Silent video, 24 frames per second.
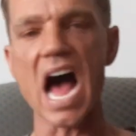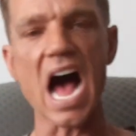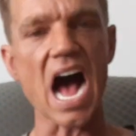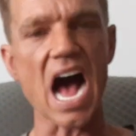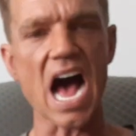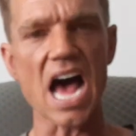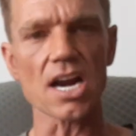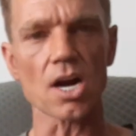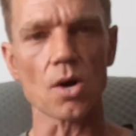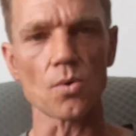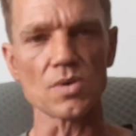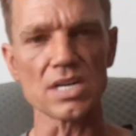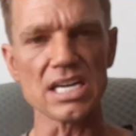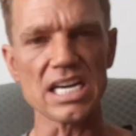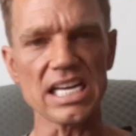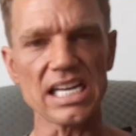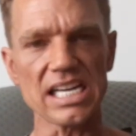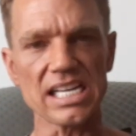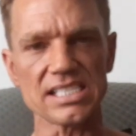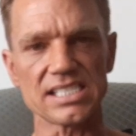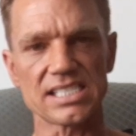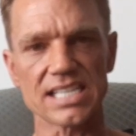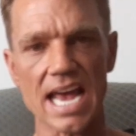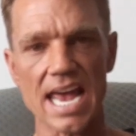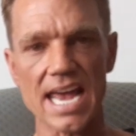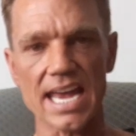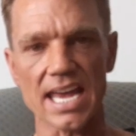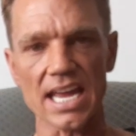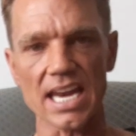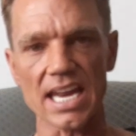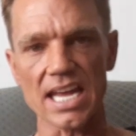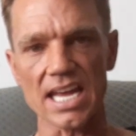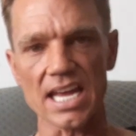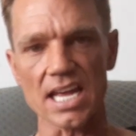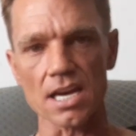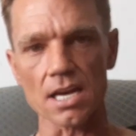I don't need
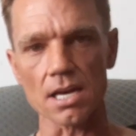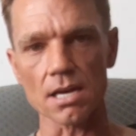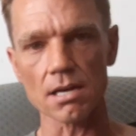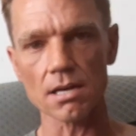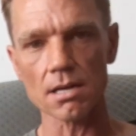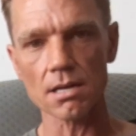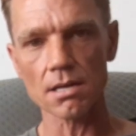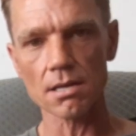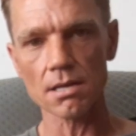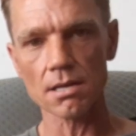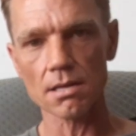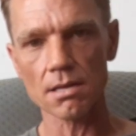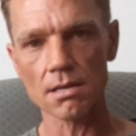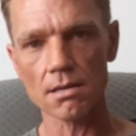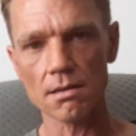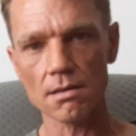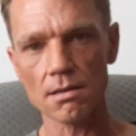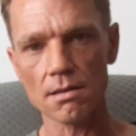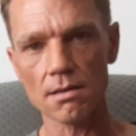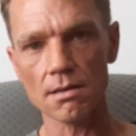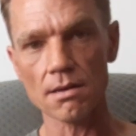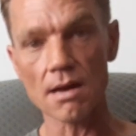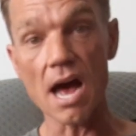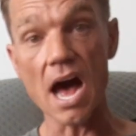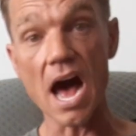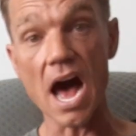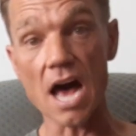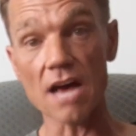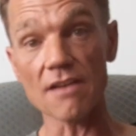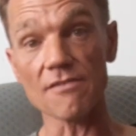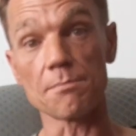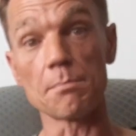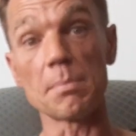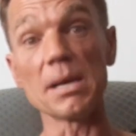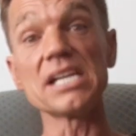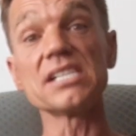taken in.
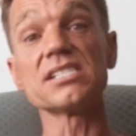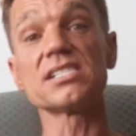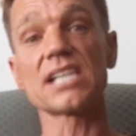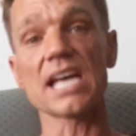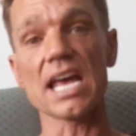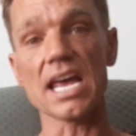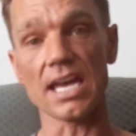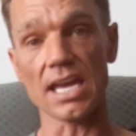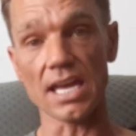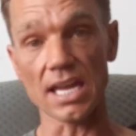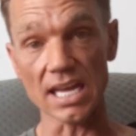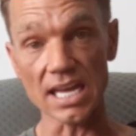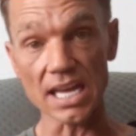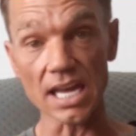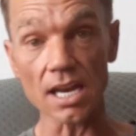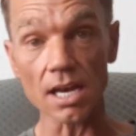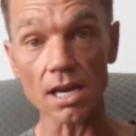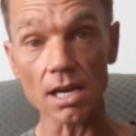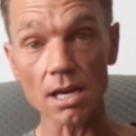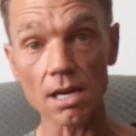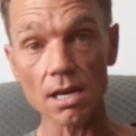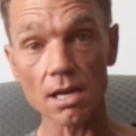I've been taken in.